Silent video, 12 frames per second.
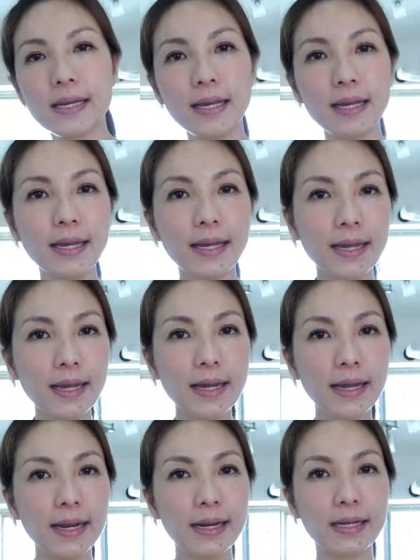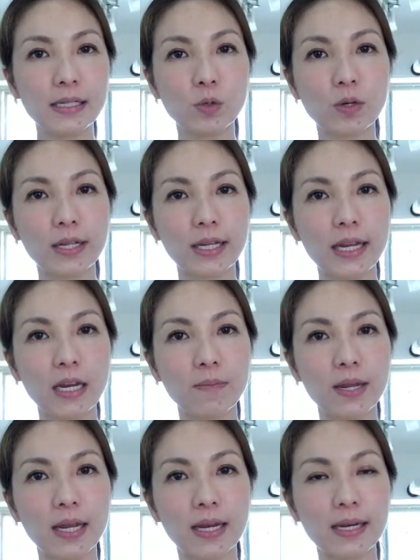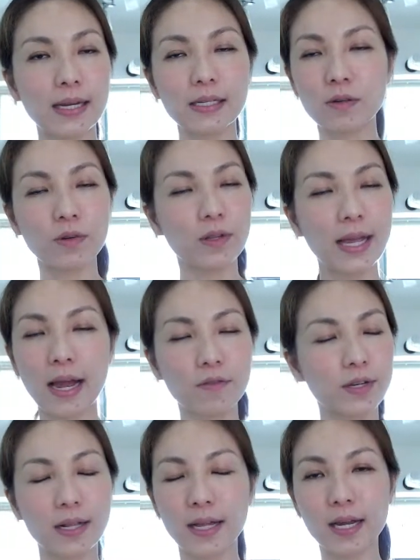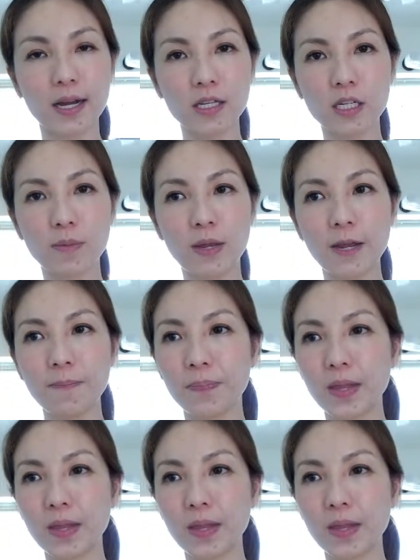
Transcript: he doesn't really need me and he doesn't really have to cling on to me.